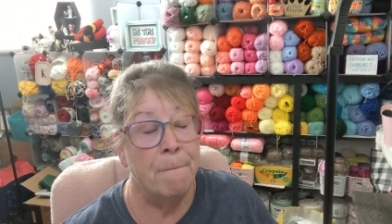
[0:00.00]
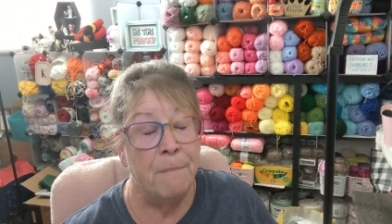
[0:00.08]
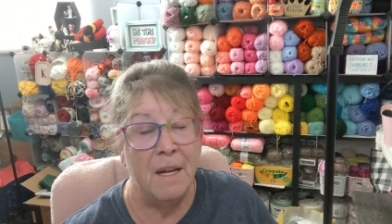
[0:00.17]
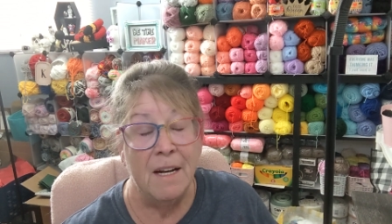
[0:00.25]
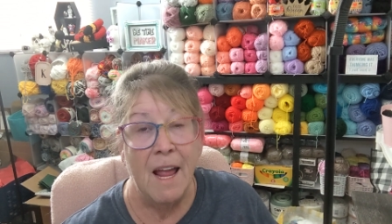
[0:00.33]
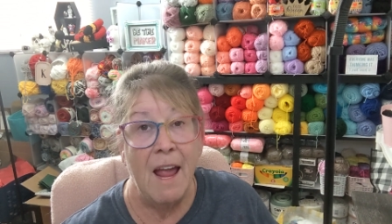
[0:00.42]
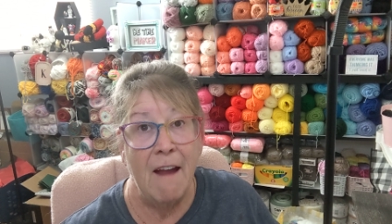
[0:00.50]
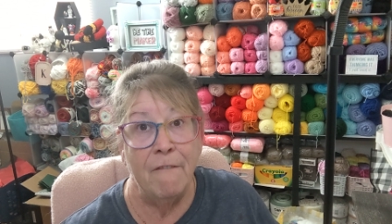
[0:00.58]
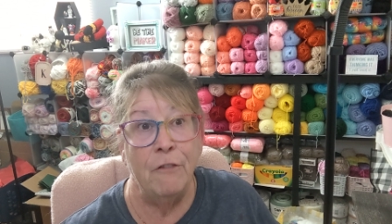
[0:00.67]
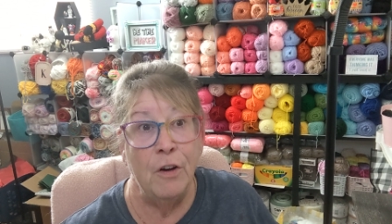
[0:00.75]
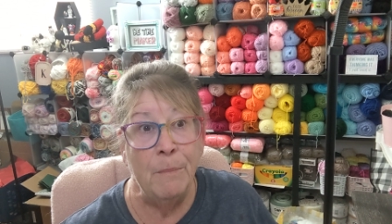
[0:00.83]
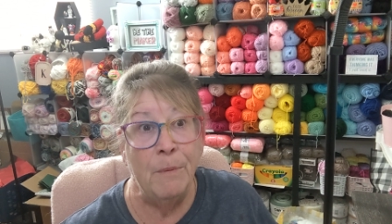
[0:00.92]
but
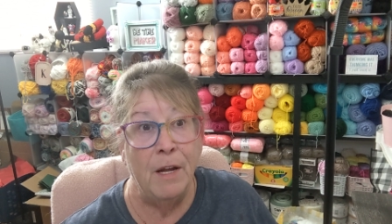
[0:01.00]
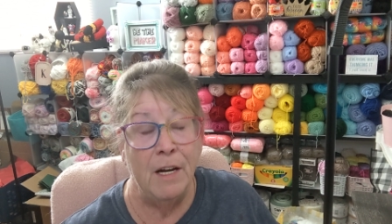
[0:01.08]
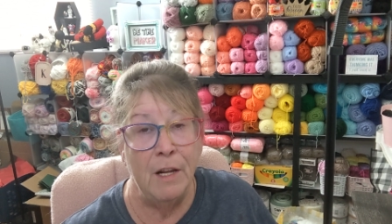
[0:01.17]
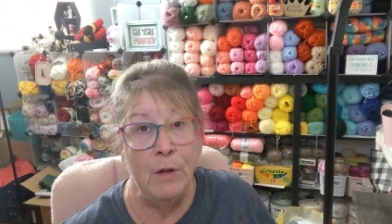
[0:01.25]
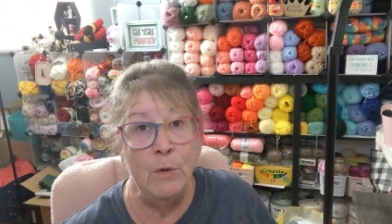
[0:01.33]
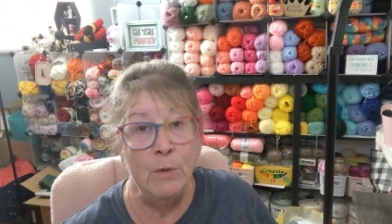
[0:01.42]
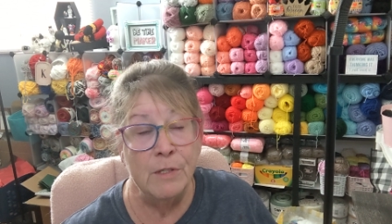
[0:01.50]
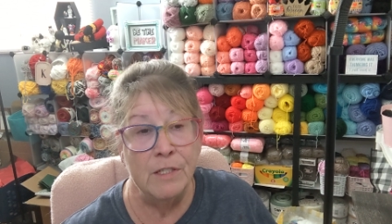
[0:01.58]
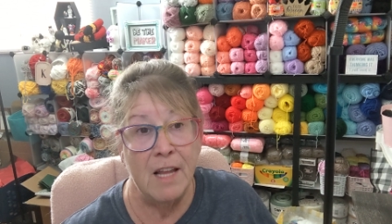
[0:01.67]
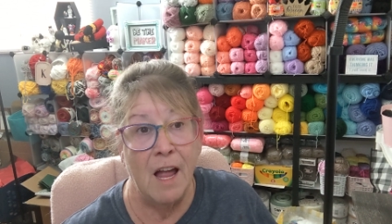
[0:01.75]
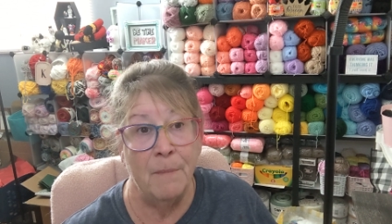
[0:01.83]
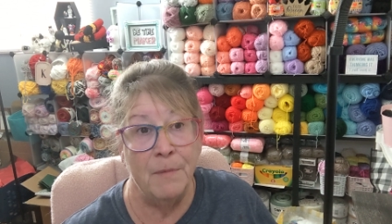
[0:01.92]
everybody who
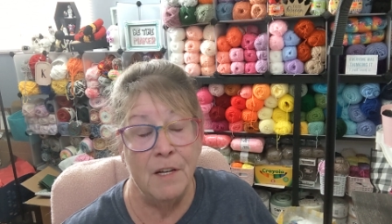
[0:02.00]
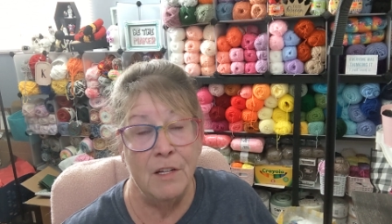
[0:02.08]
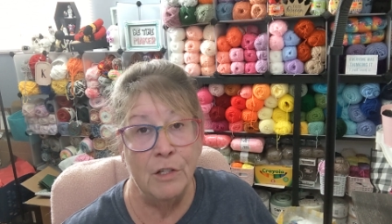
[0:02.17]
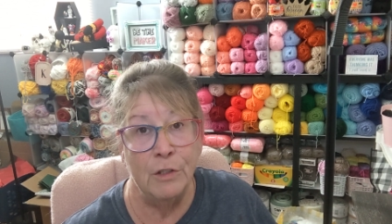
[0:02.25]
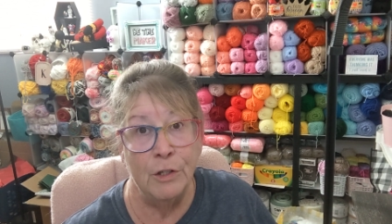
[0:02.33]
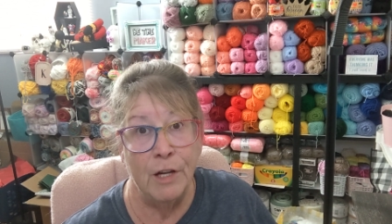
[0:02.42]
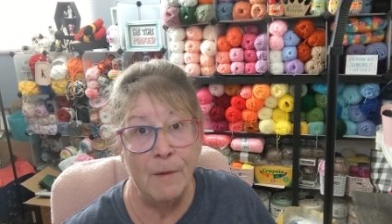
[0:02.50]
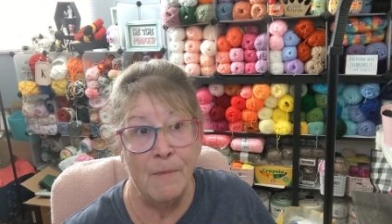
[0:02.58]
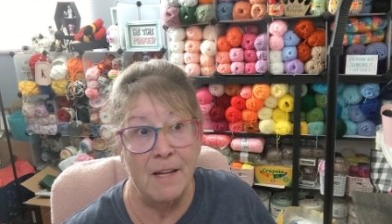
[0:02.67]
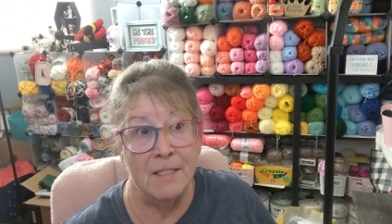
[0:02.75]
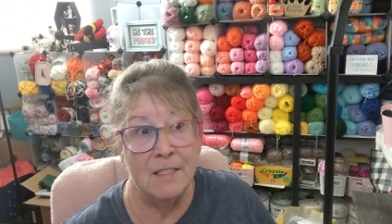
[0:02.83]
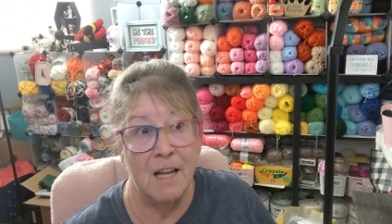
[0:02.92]
stopped in to look at
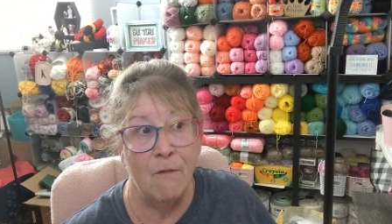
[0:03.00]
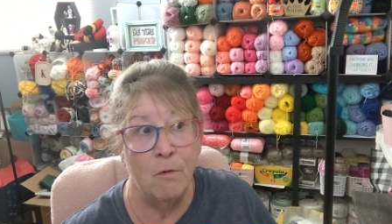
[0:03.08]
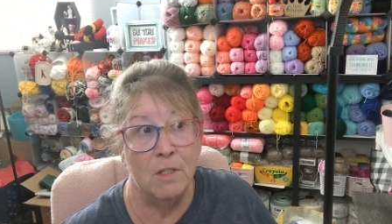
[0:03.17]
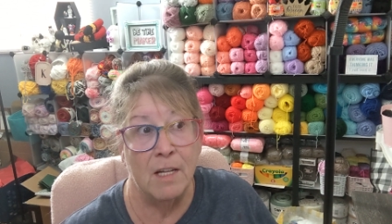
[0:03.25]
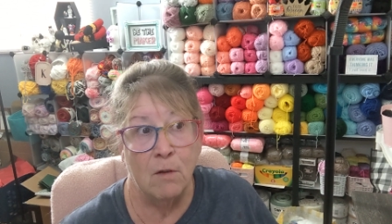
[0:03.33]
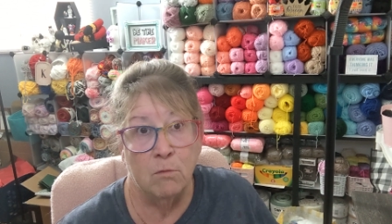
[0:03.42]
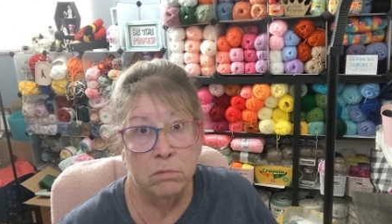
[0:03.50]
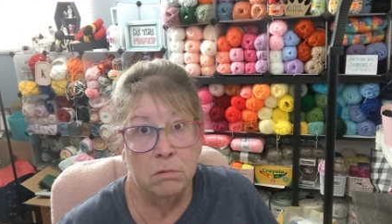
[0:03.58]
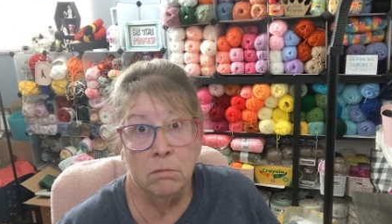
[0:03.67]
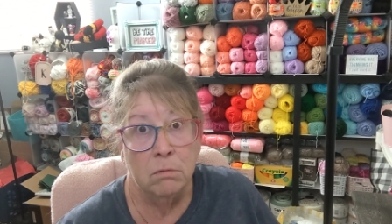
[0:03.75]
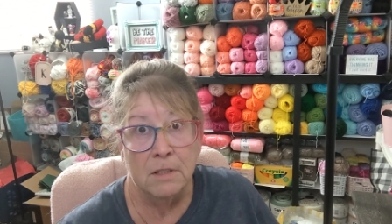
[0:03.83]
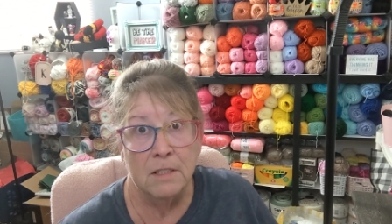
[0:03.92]
my stuff was like,
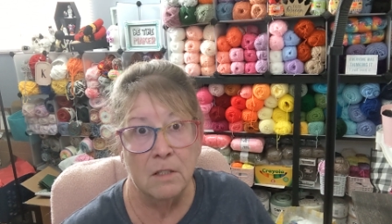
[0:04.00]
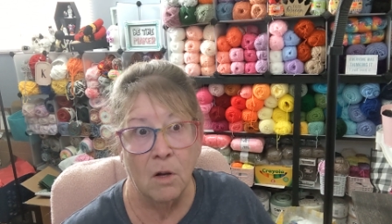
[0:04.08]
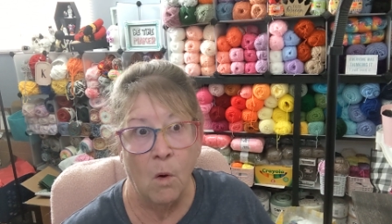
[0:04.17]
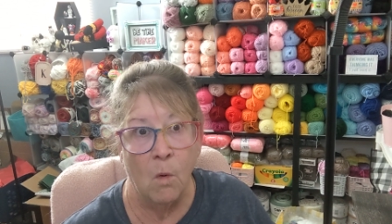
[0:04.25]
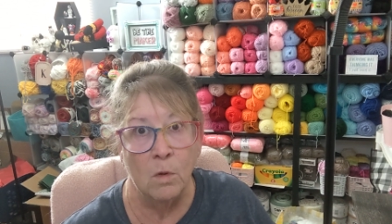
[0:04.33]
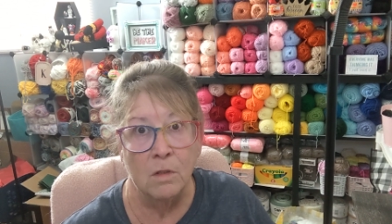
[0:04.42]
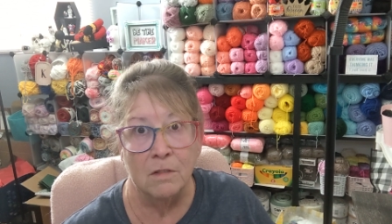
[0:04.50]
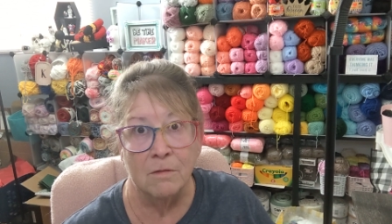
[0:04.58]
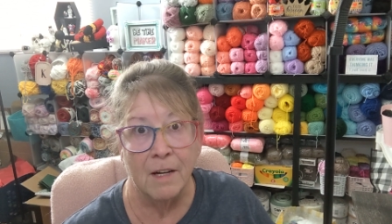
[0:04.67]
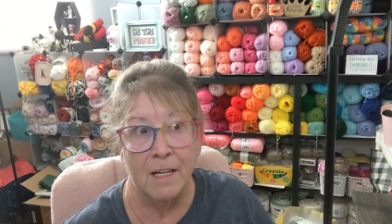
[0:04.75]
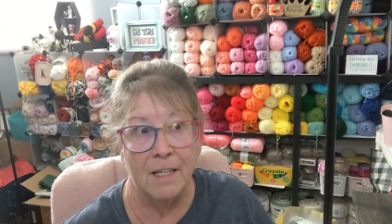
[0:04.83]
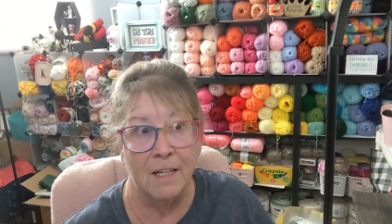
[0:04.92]
it's cold
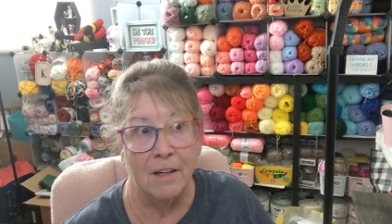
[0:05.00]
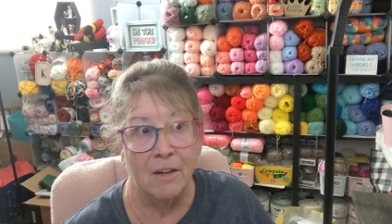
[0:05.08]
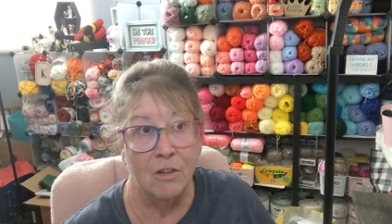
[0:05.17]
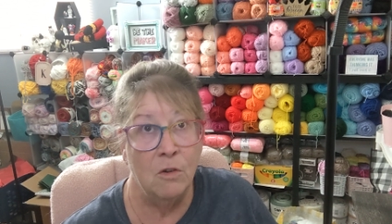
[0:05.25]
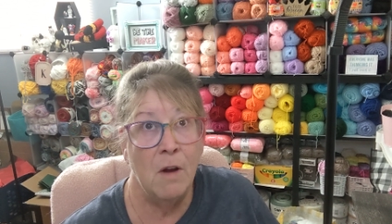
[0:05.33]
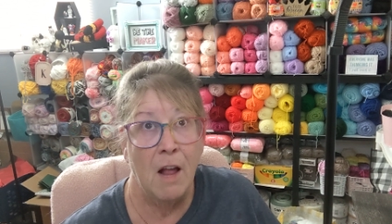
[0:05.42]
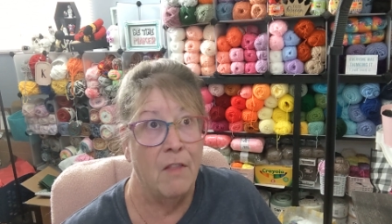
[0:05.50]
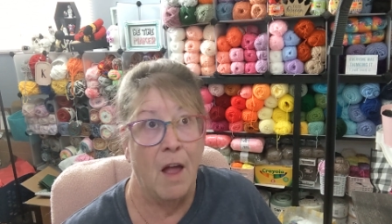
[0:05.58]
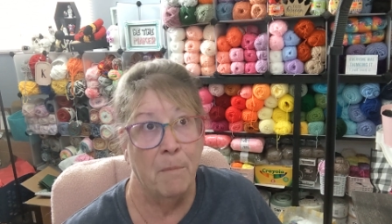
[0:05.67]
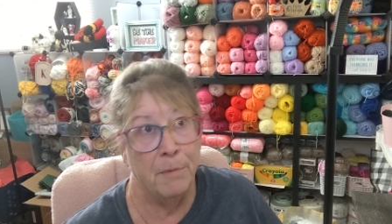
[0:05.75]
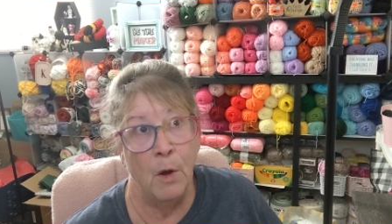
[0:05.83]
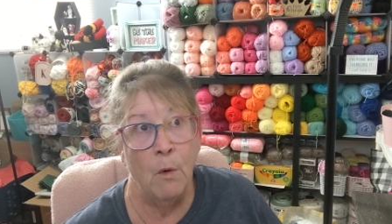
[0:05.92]
right here. You got
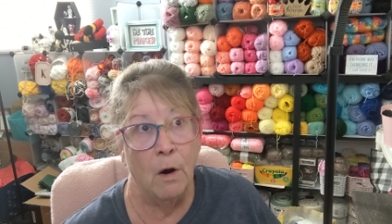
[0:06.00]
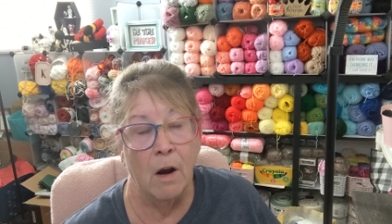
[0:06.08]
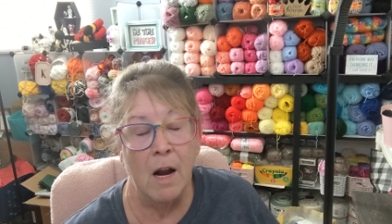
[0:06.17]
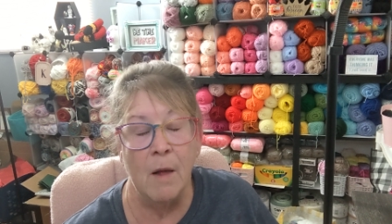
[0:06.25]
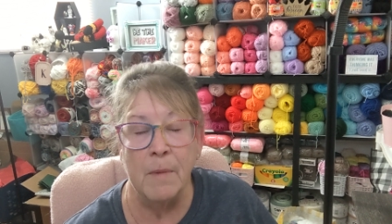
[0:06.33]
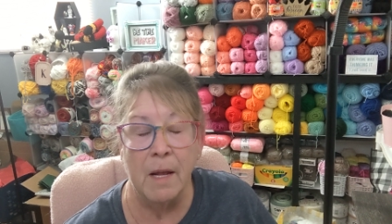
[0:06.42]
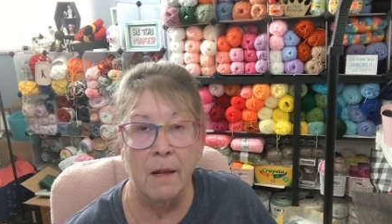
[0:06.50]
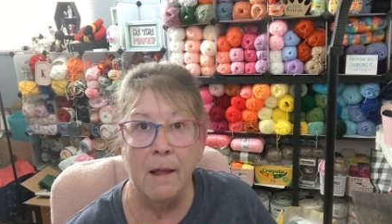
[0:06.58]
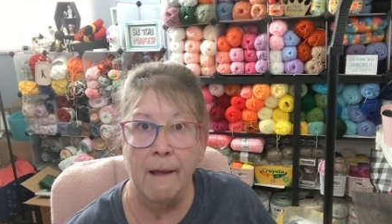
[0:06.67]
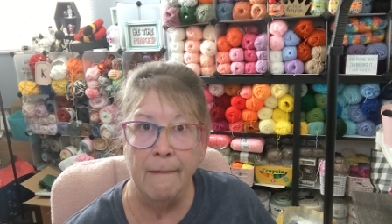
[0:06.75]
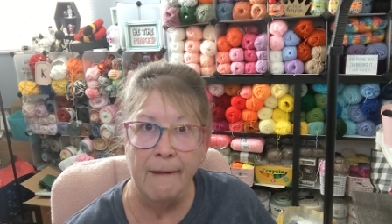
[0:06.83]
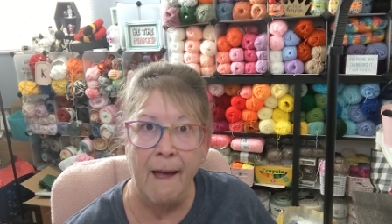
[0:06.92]
that blower. And I'm
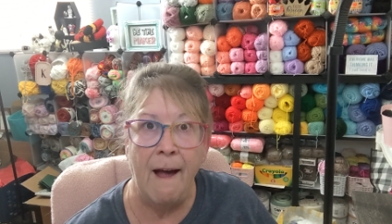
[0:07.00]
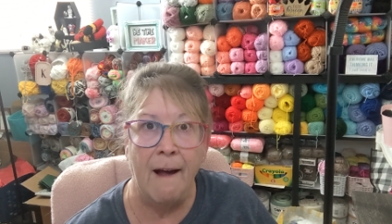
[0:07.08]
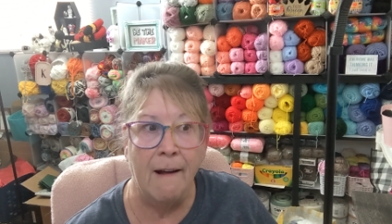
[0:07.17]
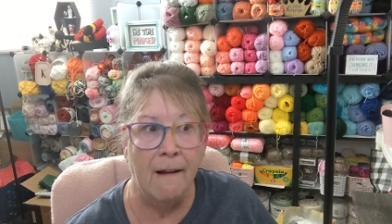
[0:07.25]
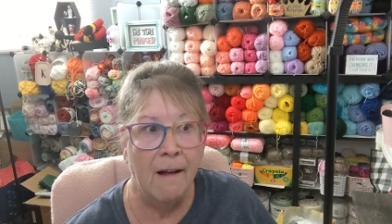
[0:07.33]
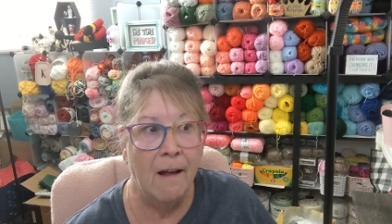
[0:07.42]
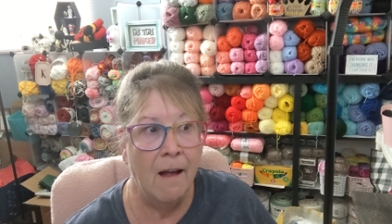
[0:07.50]
like, yeah.